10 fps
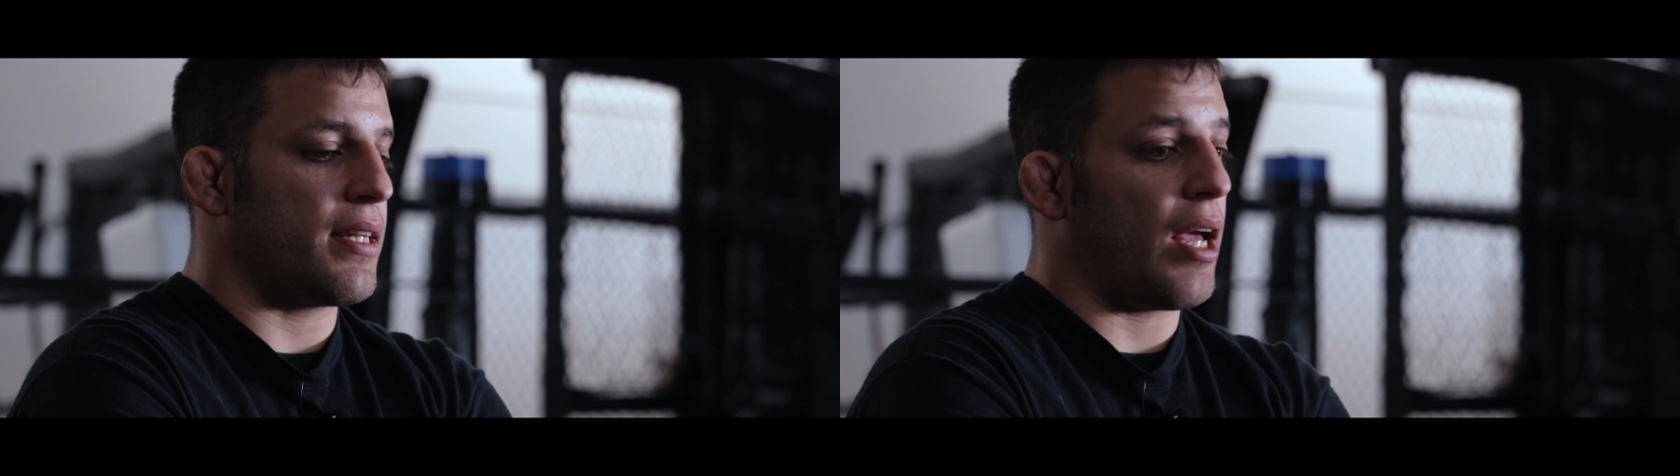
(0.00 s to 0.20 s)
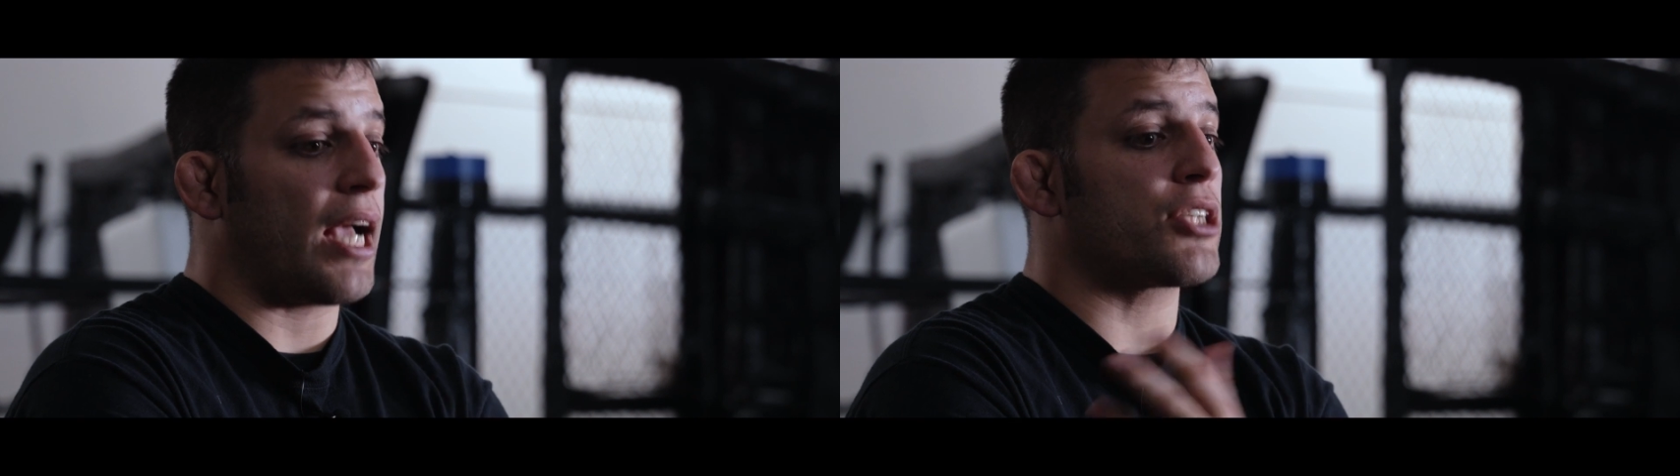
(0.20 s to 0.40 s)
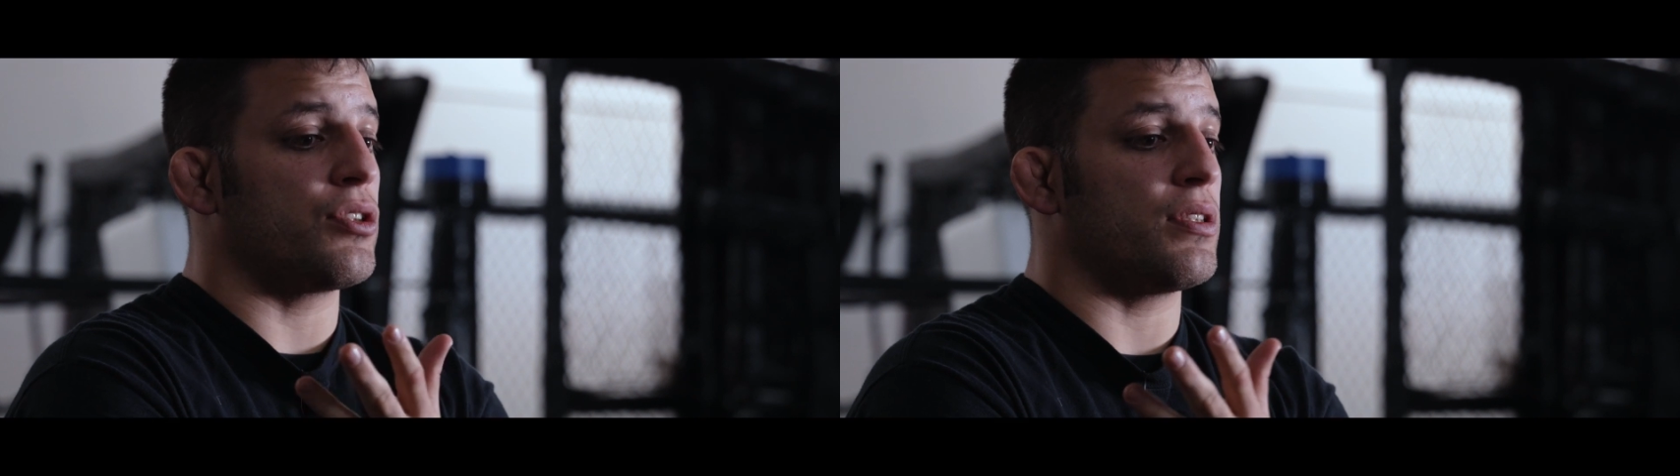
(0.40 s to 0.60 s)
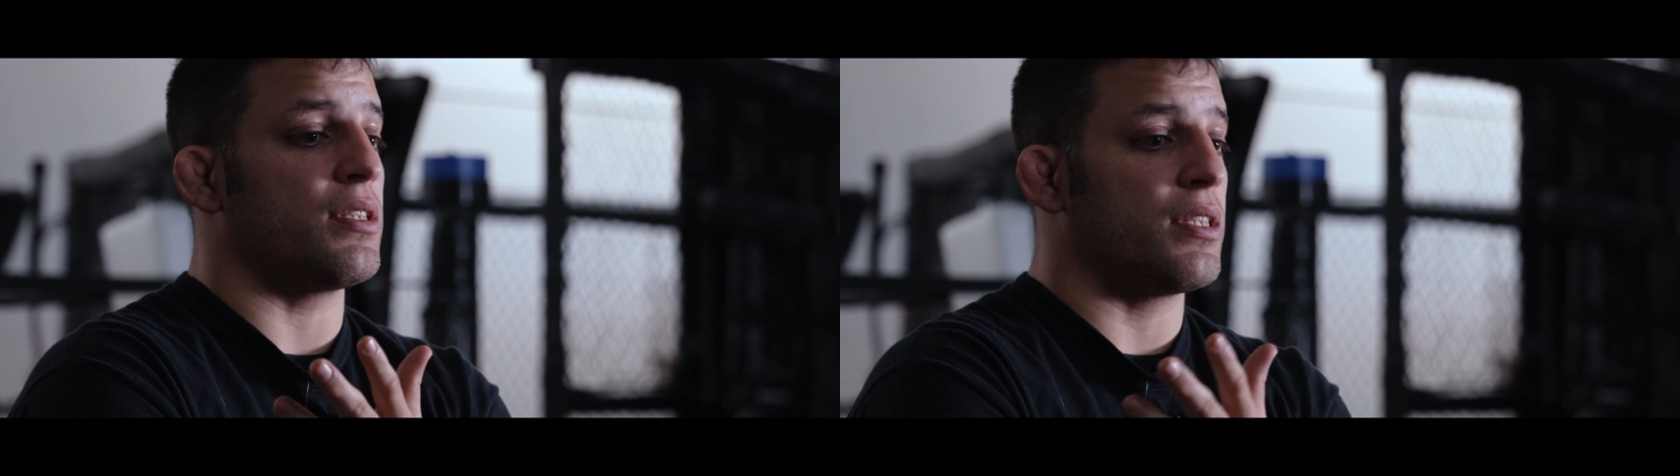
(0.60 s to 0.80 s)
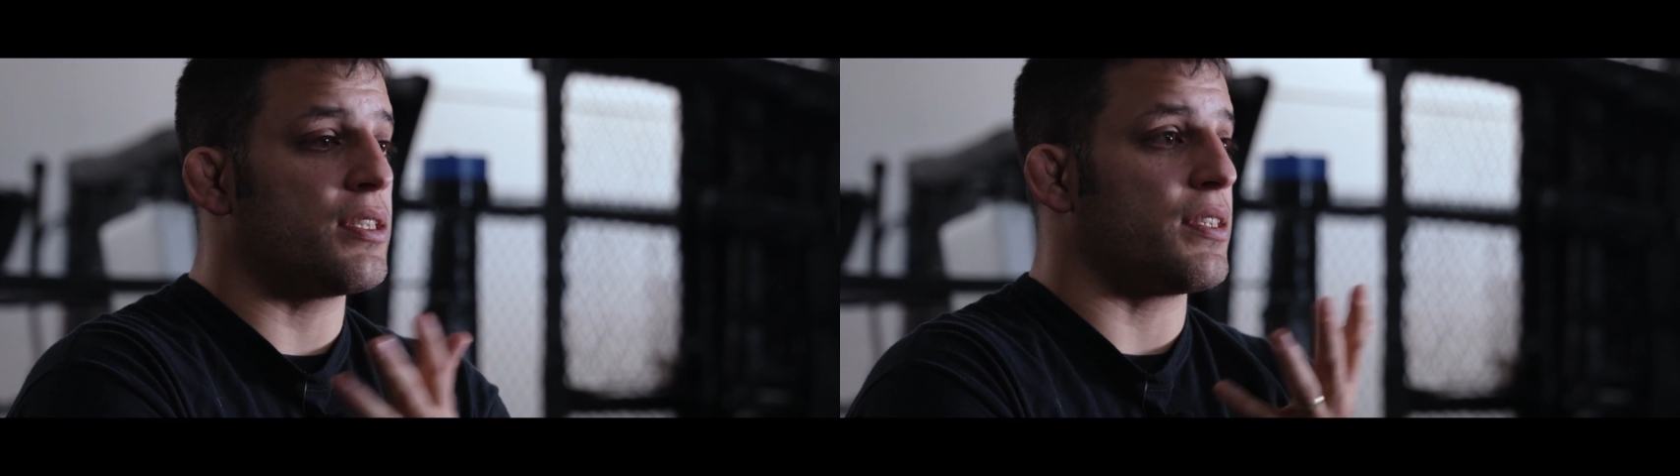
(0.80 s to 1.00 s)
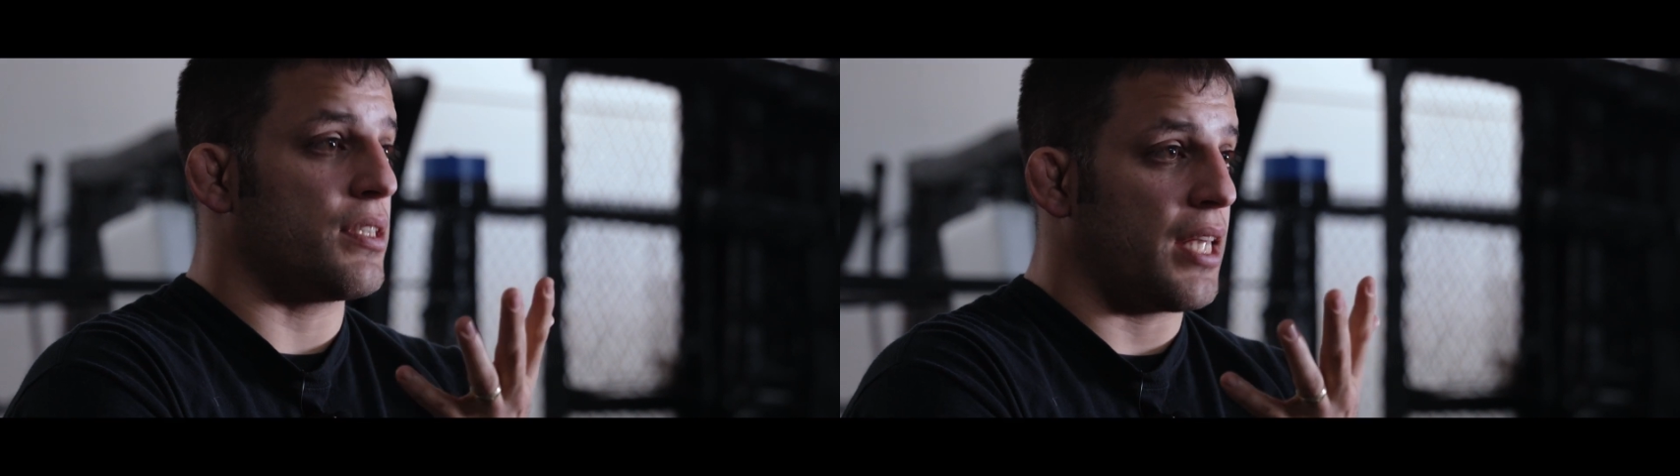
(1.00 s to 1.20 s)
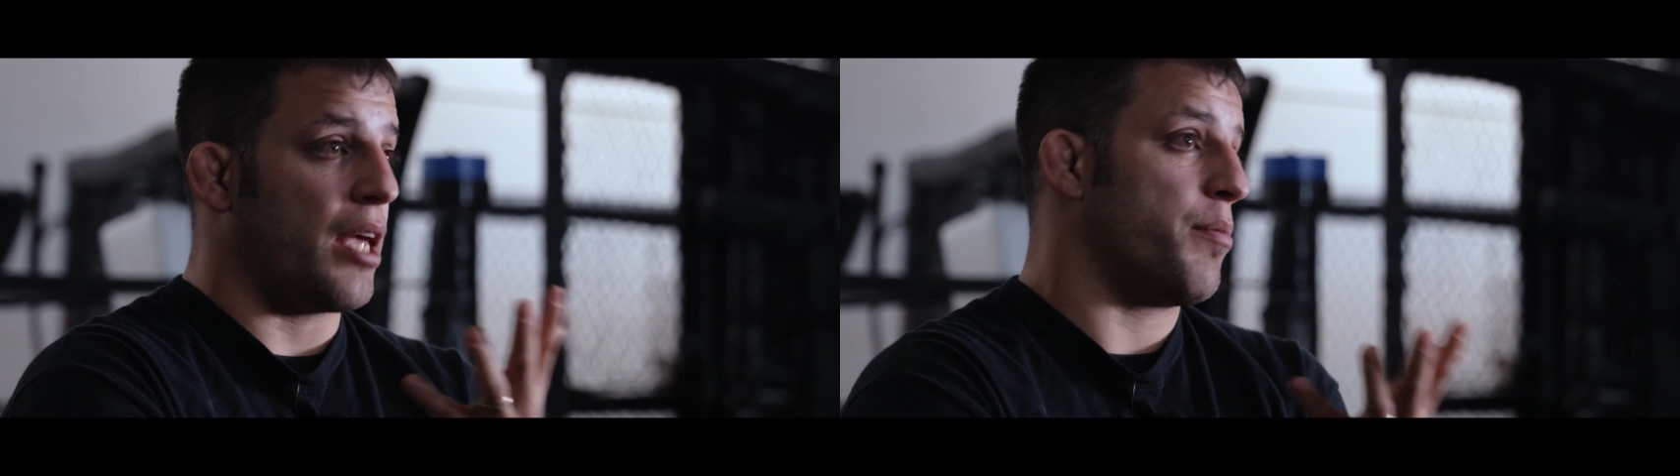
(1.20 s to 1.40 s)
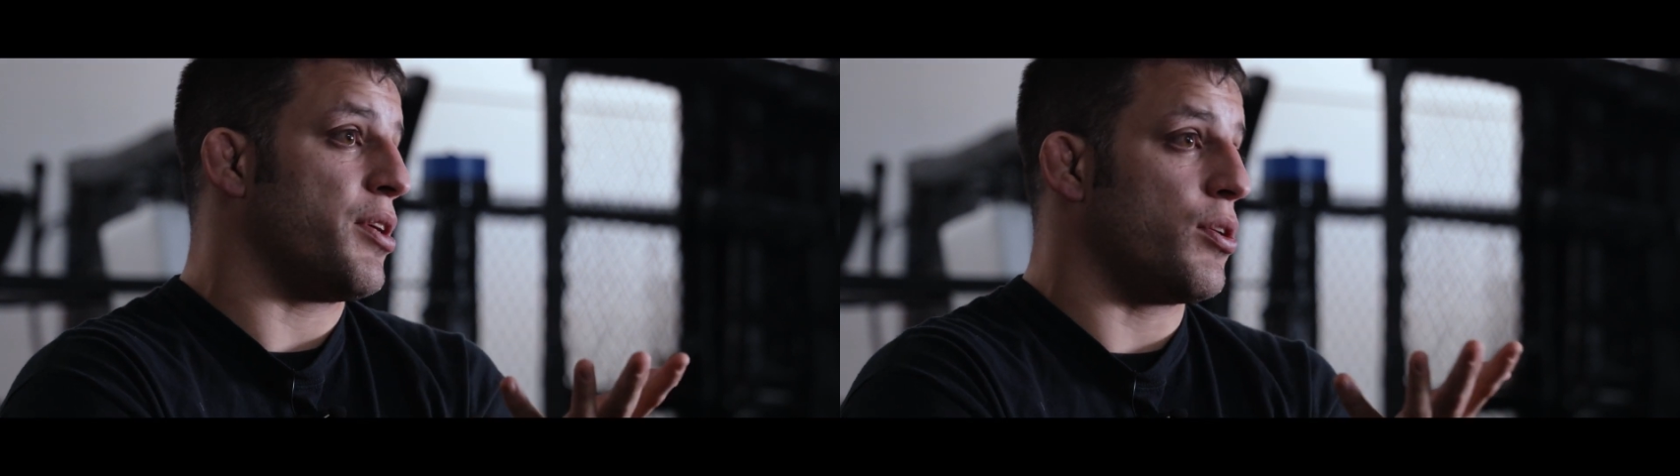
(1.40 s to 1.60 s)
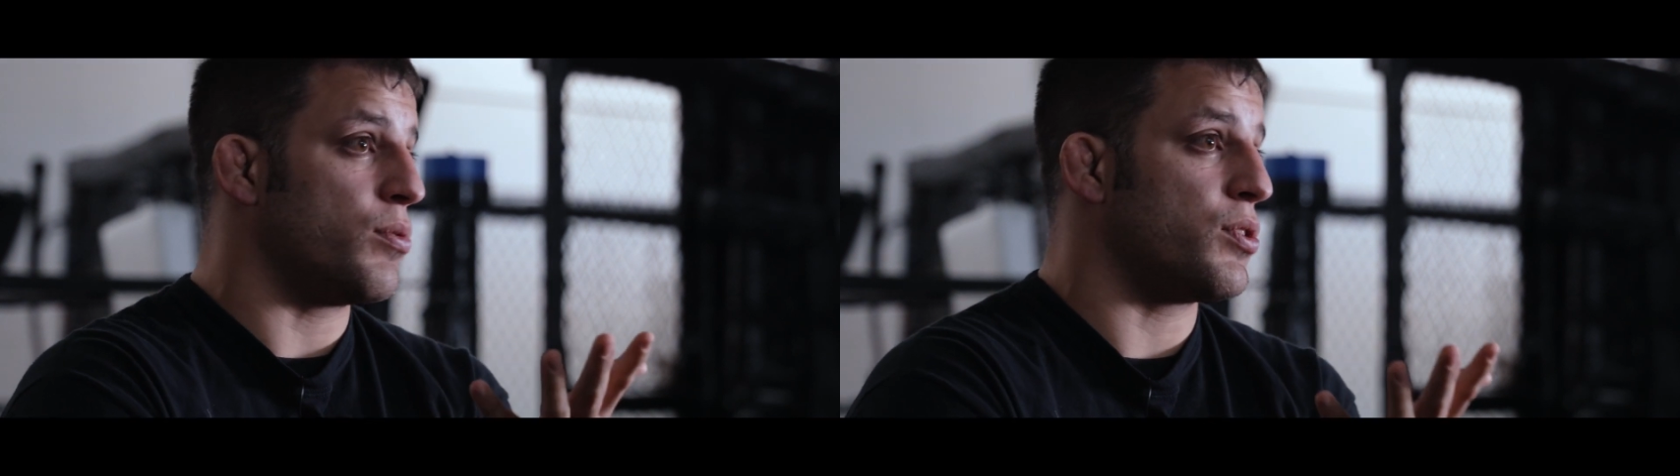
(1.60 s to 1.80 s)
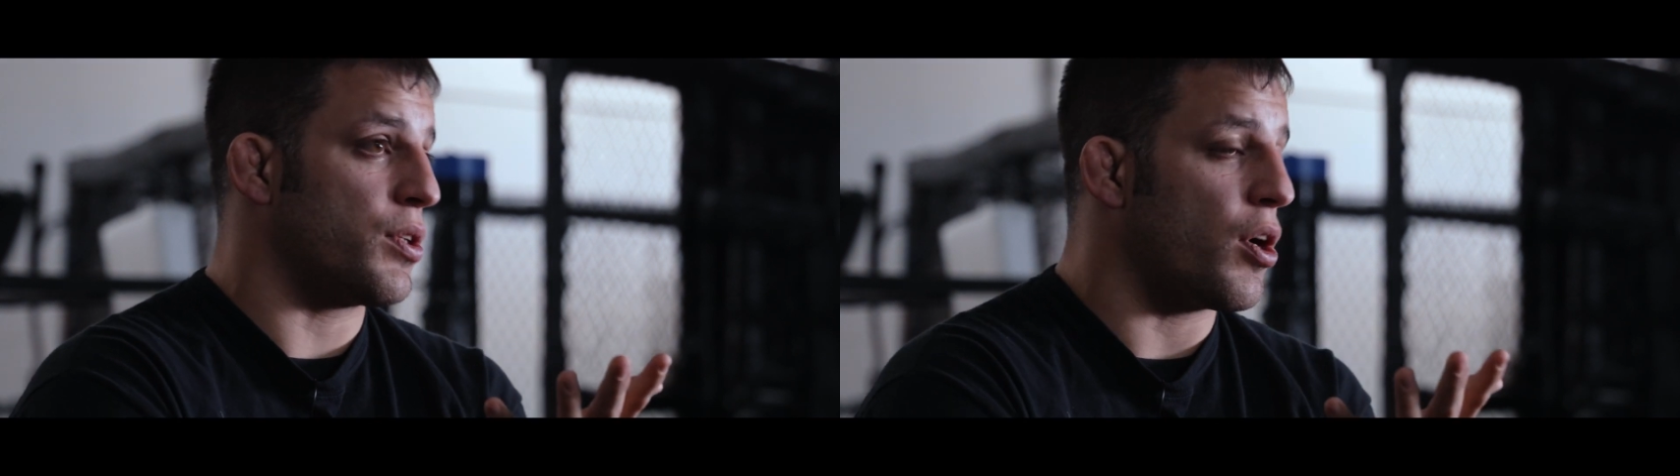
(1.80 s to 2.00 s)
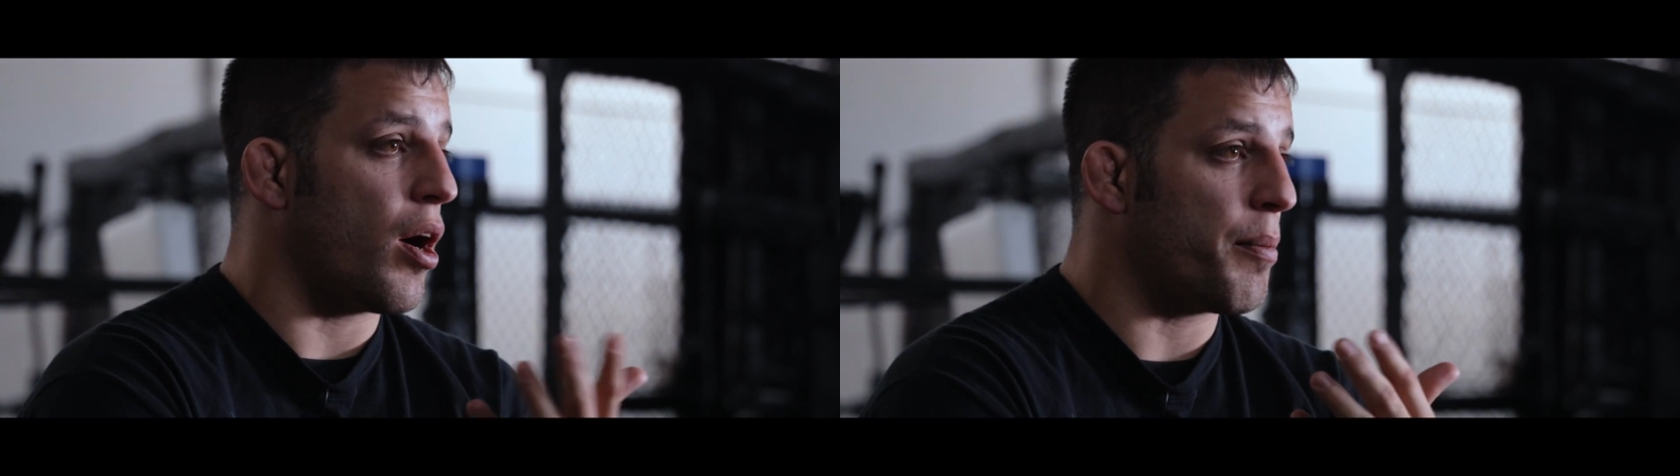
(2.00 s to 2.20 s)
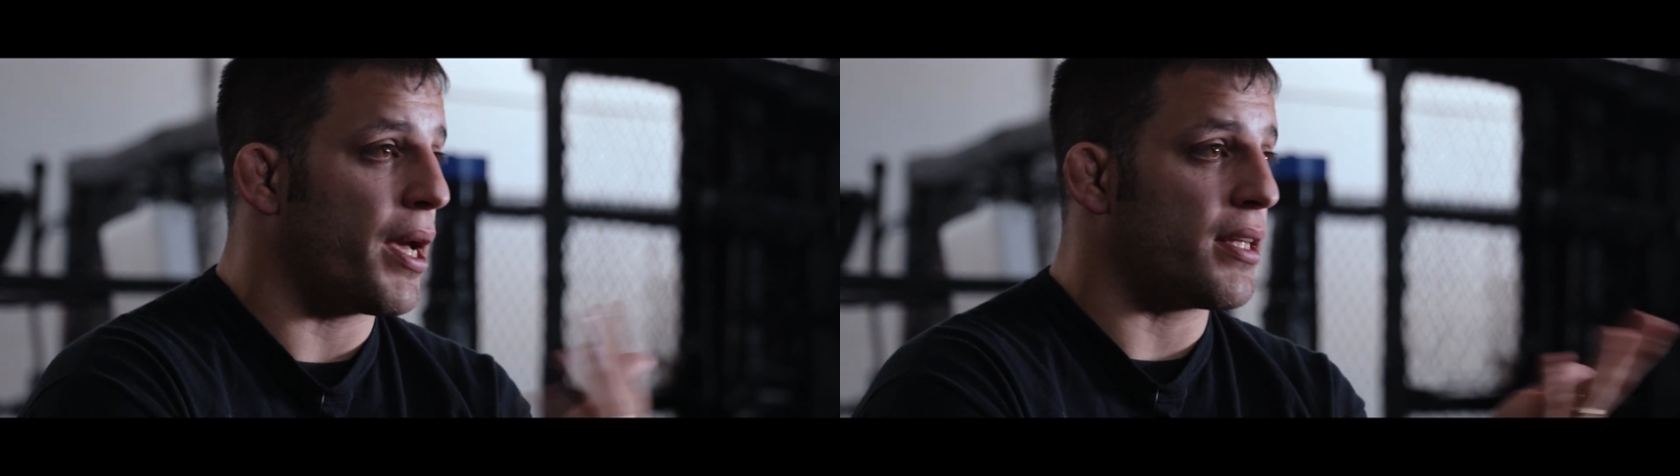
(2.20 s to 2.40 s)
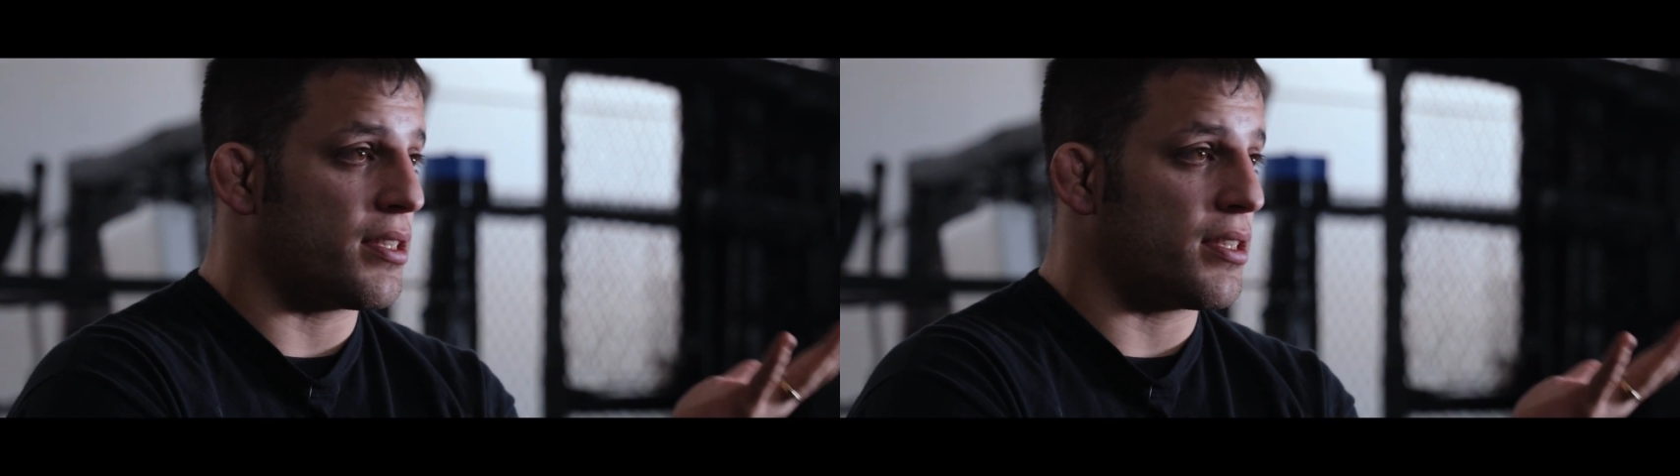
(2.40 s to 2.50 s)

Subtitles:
that actually this can be used in combat.